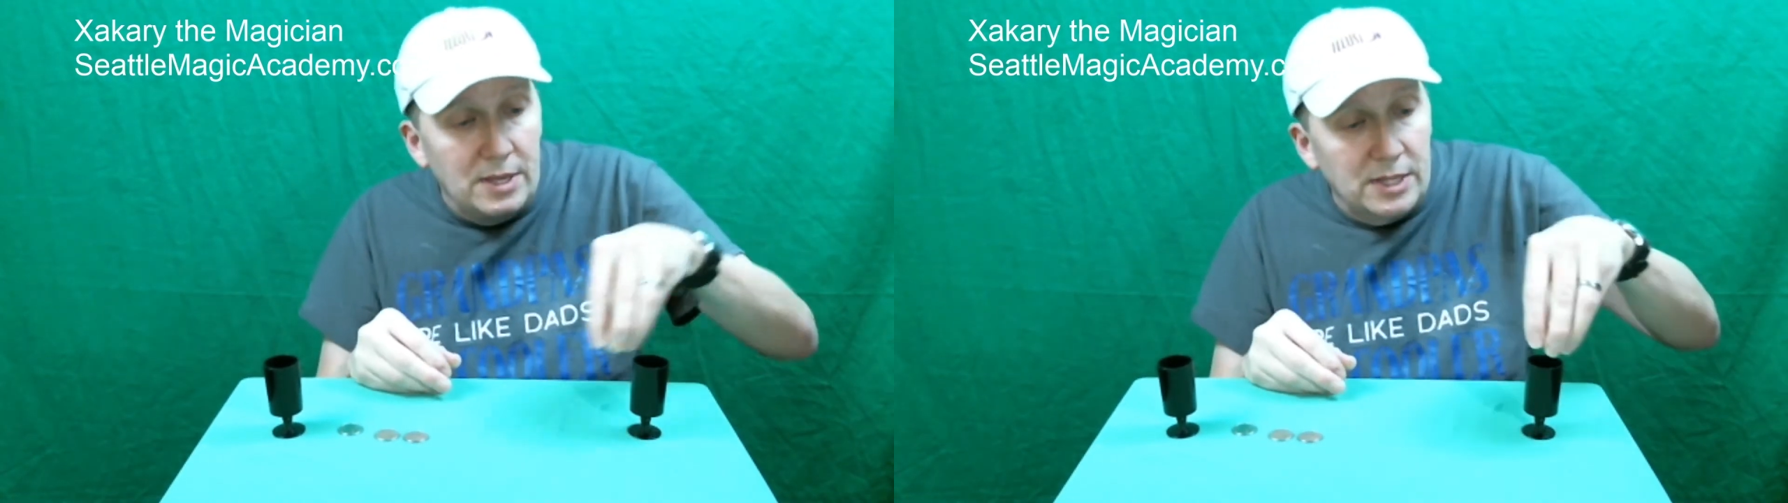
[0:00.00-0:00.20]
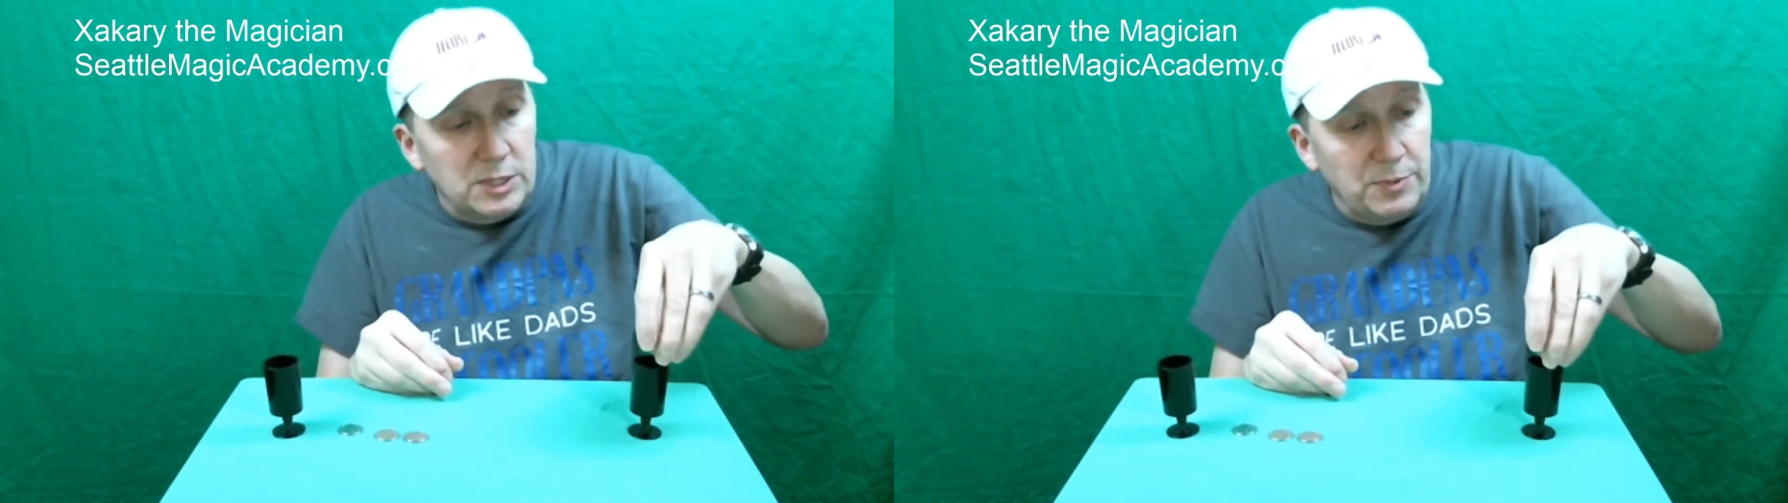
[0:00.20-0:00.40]

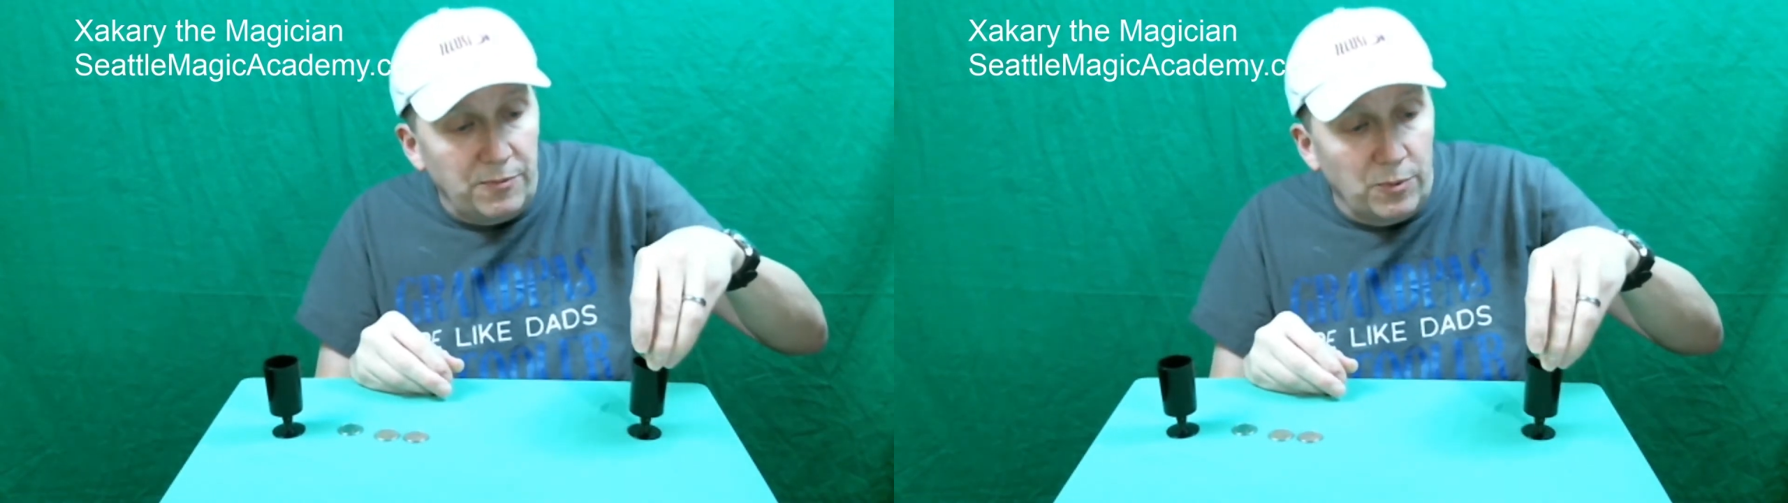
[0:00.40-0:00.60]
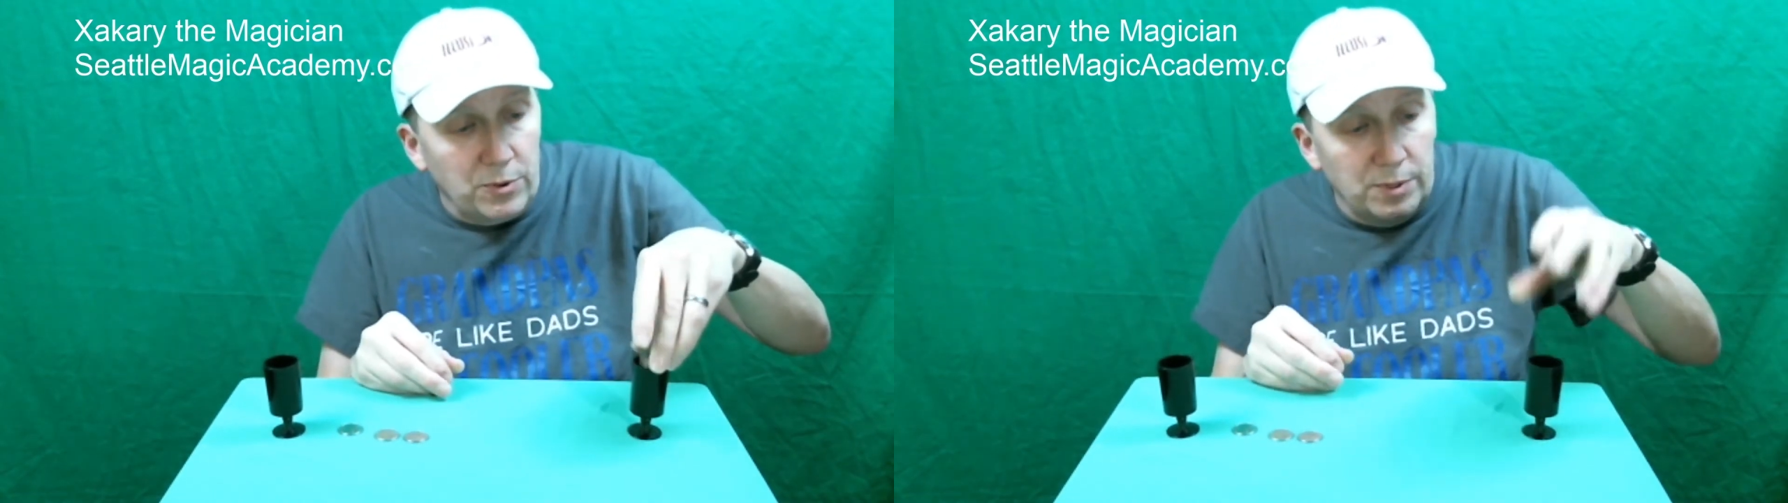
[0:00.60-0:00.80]
Let's put
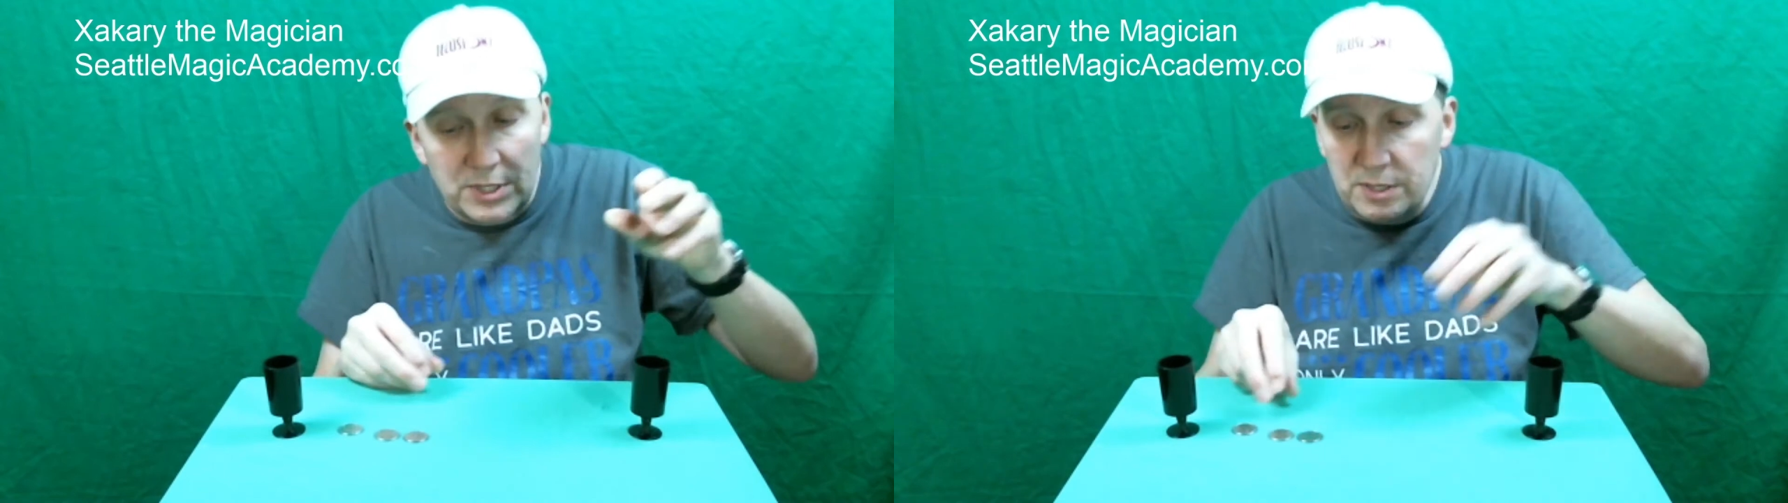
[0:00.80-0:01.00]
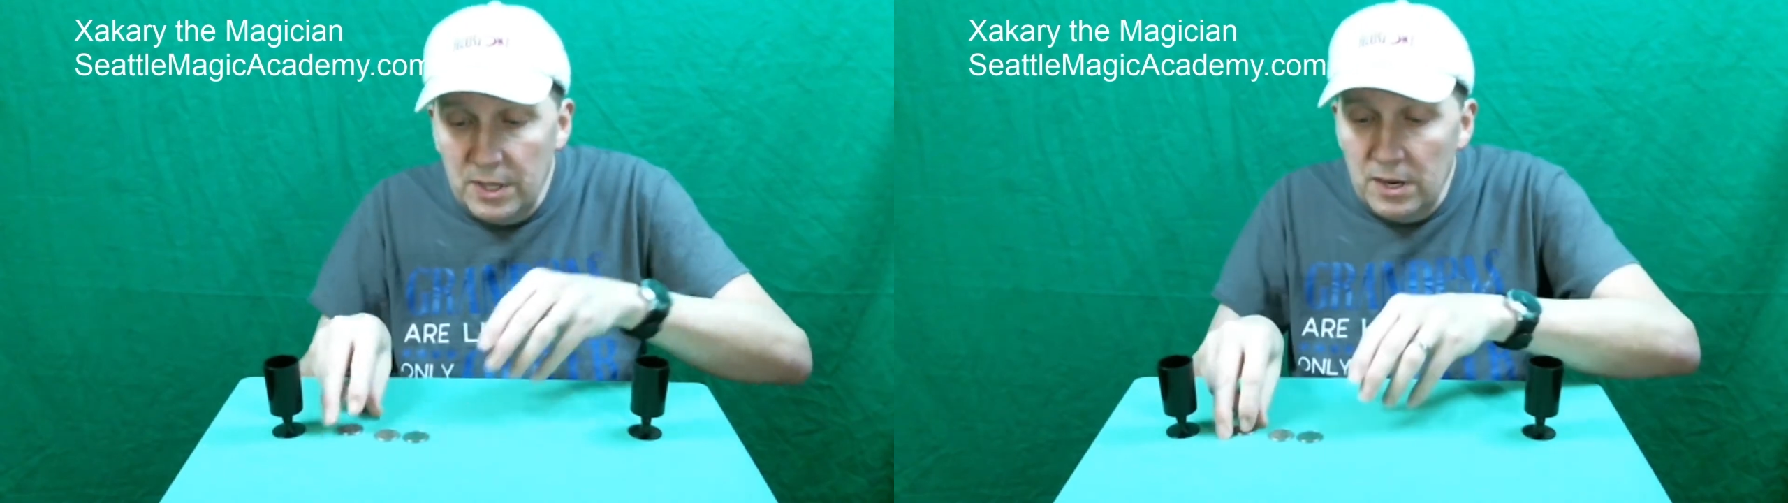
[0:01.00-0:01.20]
four
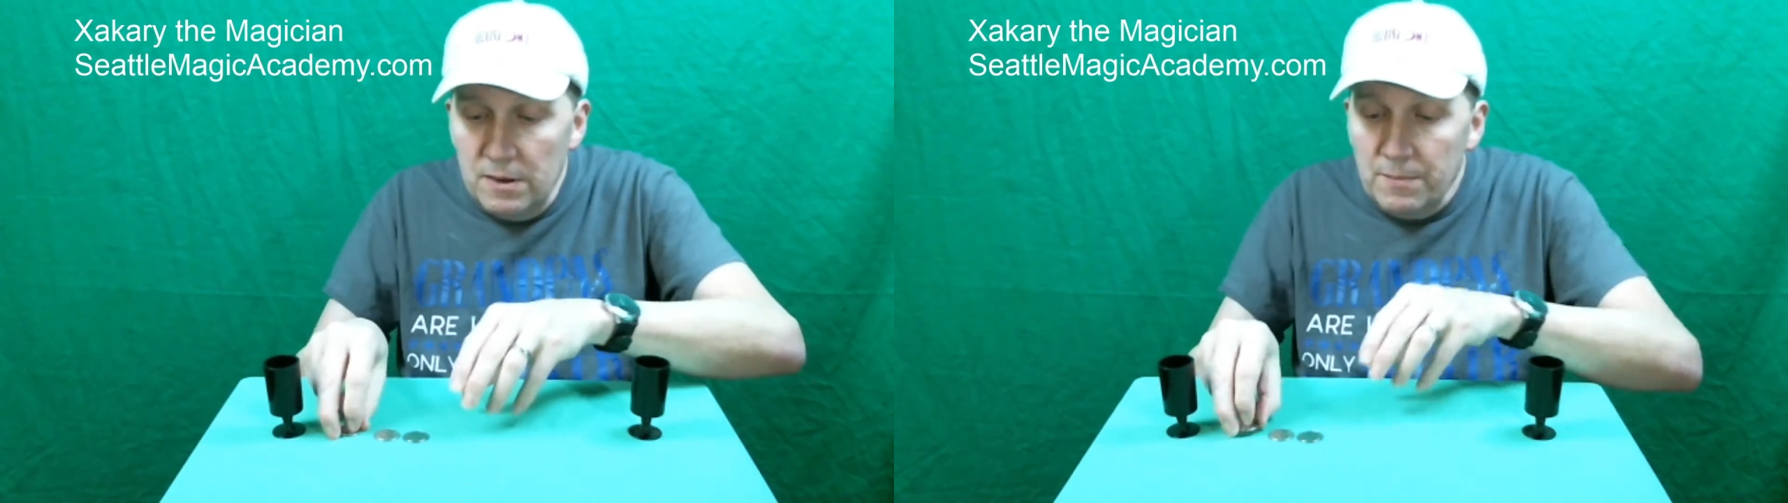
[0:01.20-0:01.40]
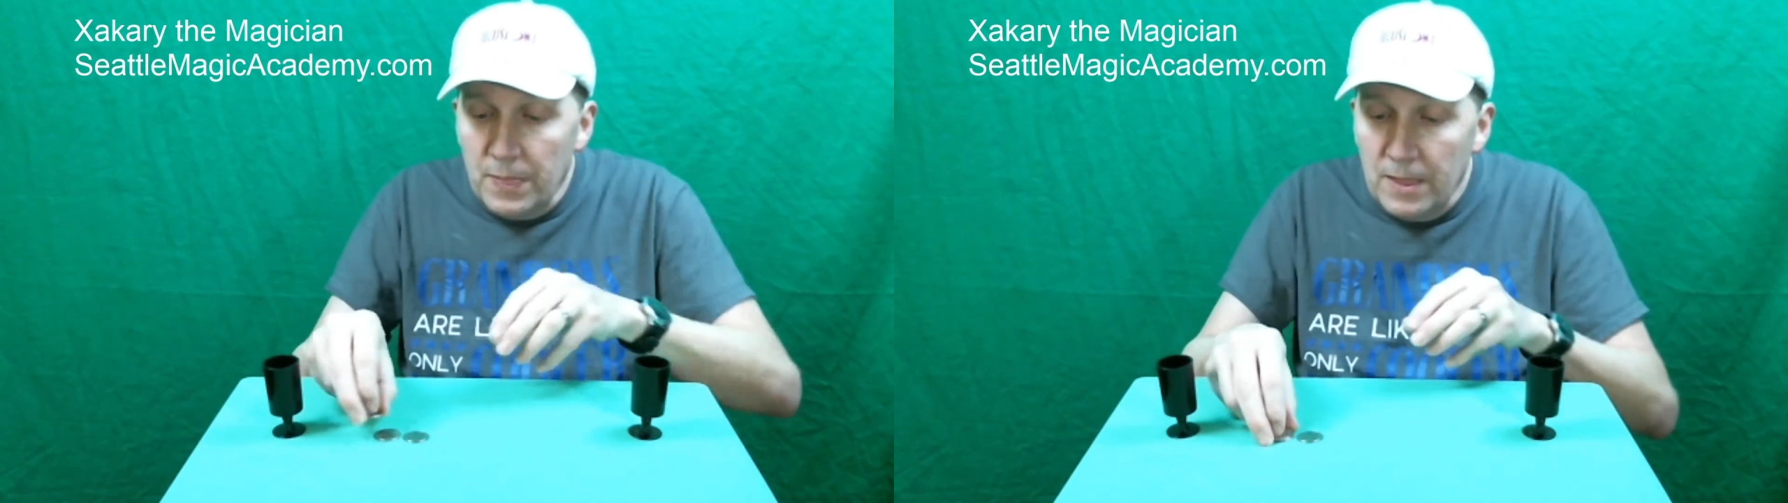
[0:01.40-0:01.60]
coins in there.